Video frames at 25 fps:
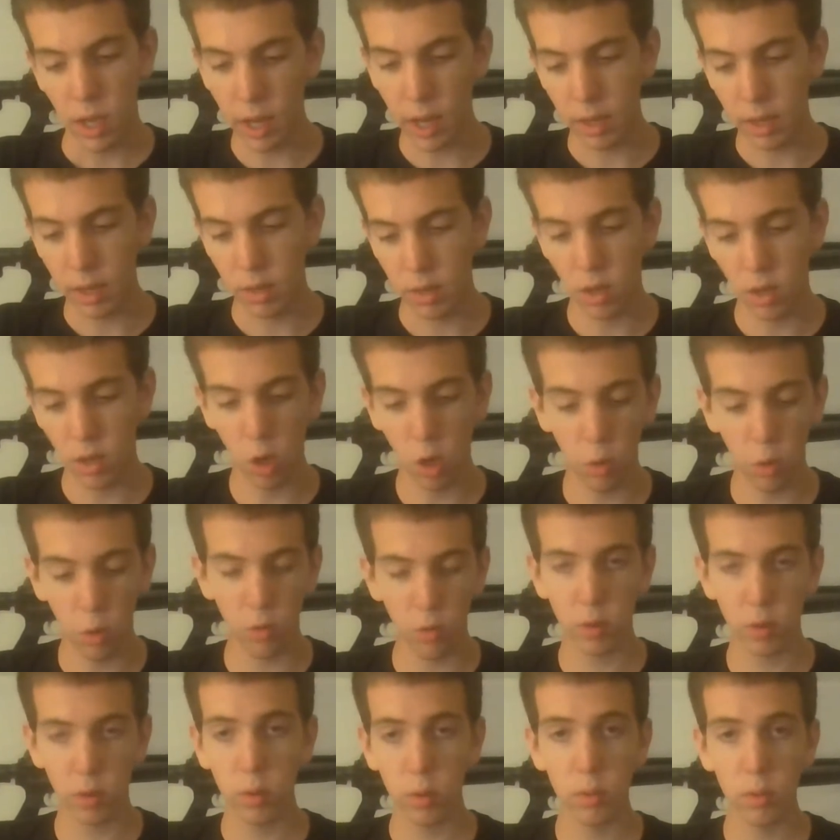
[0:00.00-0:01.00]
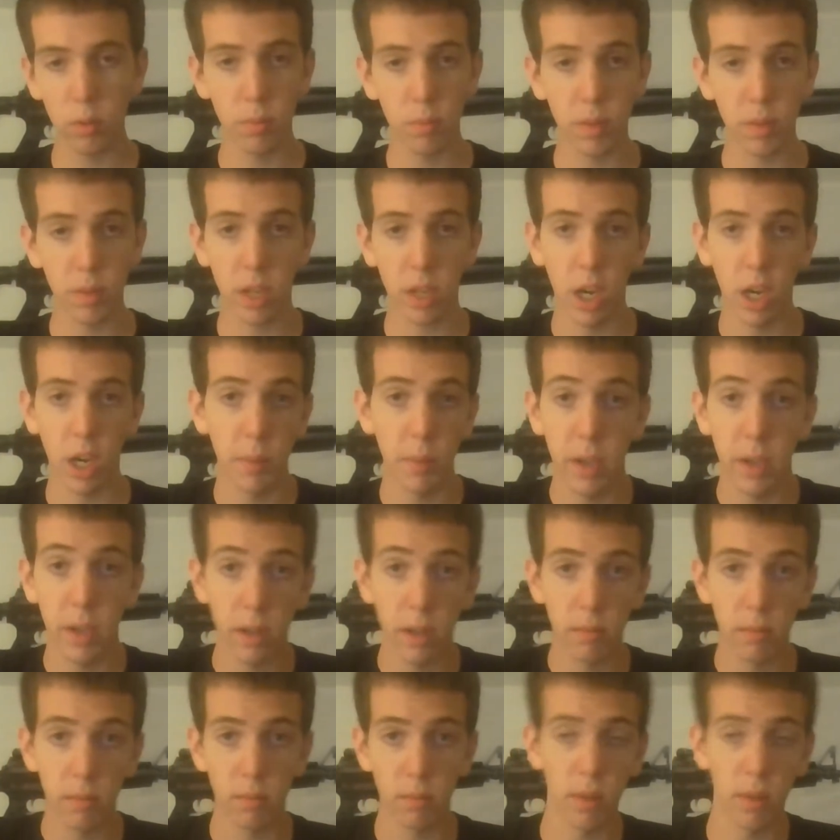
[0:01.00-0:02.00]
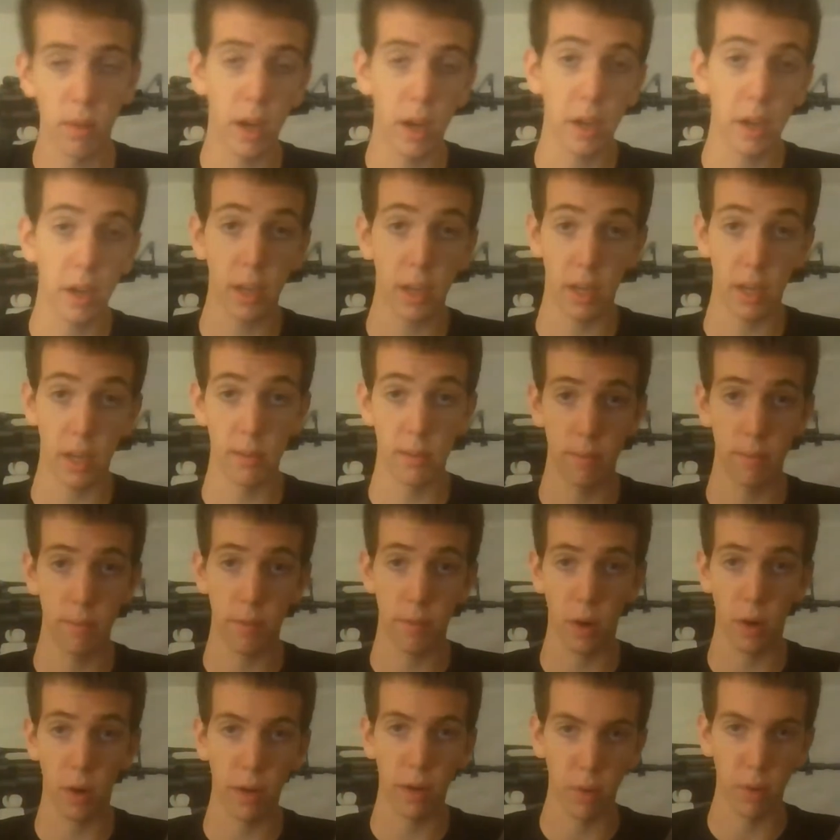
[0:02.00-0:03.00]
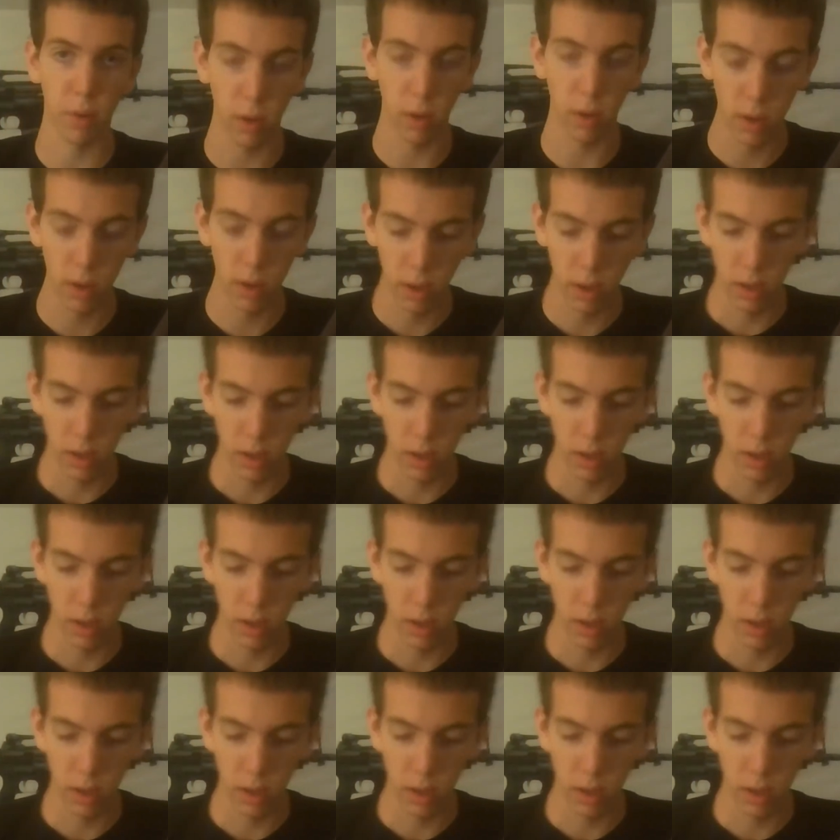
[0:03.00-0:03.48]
And over the coming, again, forever,